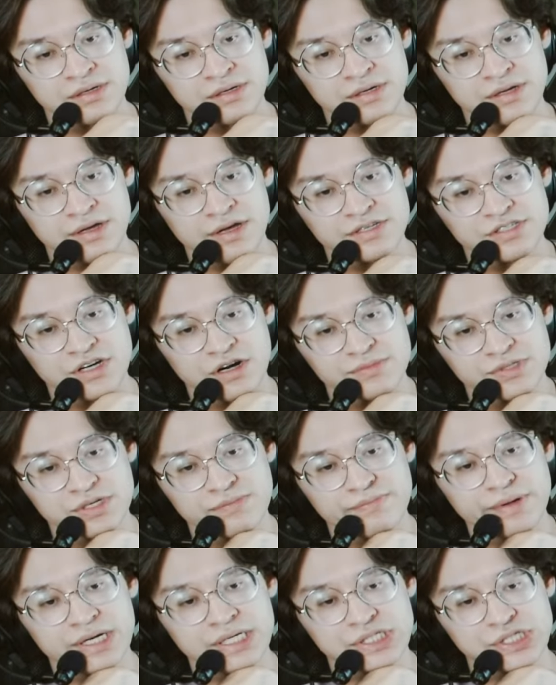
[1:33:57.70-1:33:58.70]
His arms are
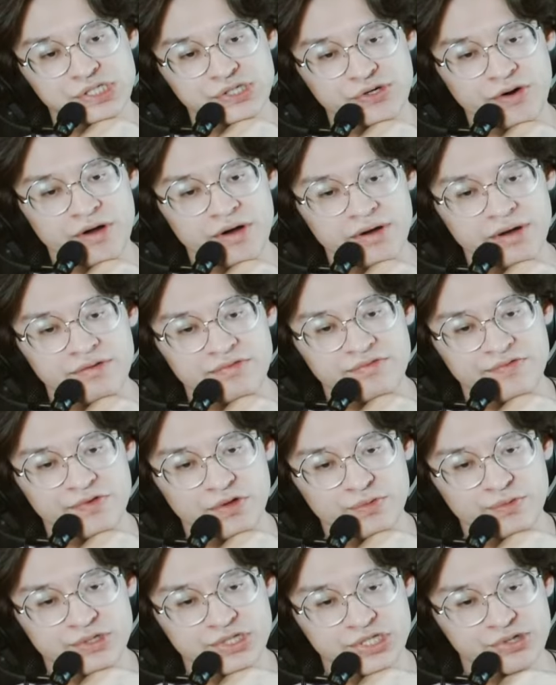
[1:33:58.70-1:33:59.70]
big and strong and filled
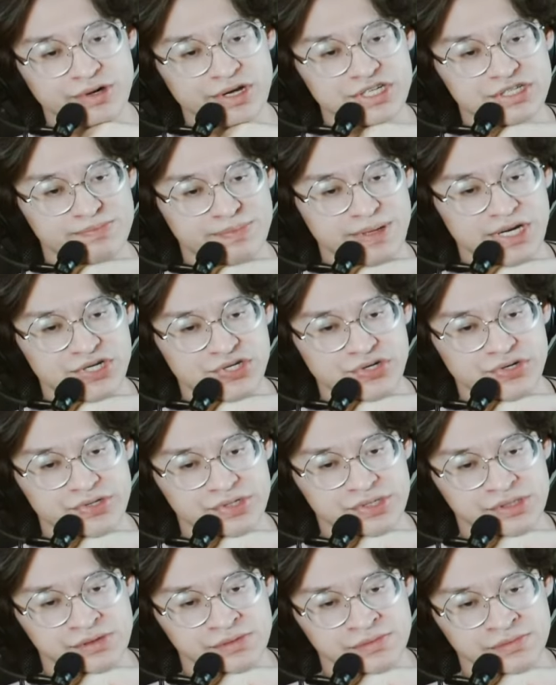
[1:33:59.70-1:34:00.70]
with strange pictures.